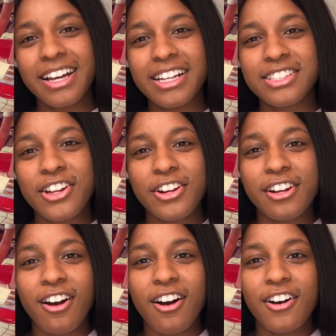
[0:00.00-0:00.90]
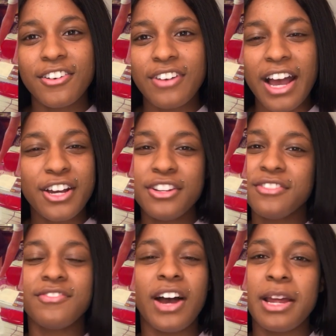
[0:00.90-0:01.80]
I started off, I
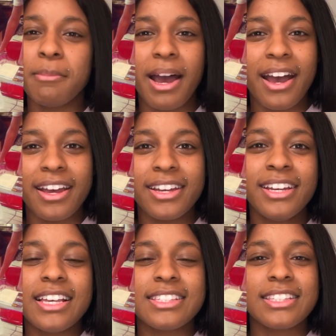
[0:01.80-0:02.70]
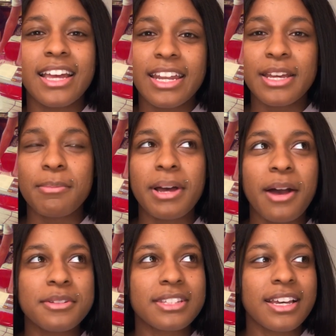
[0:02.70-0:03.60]
couldn't find my aesthetic, but
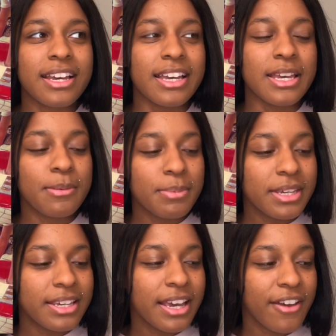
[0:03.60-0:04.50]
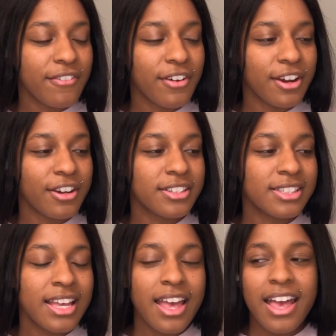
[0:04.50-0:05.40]
I was like a hippie at
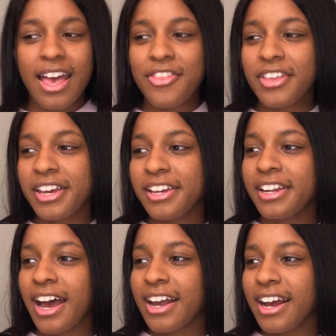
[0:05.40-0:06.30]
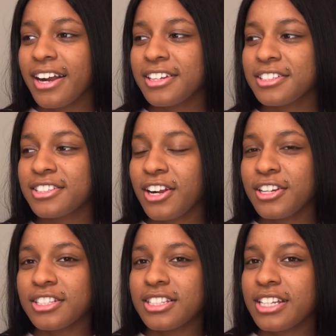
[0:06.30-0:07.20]
first, and then I kind of
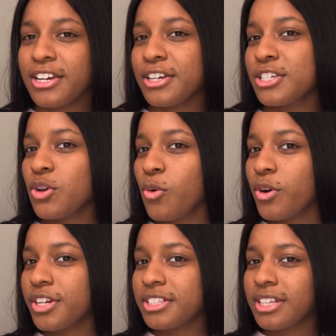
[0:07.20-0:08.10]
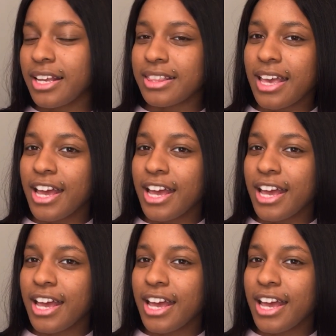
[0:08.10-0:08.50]
started steering towards like the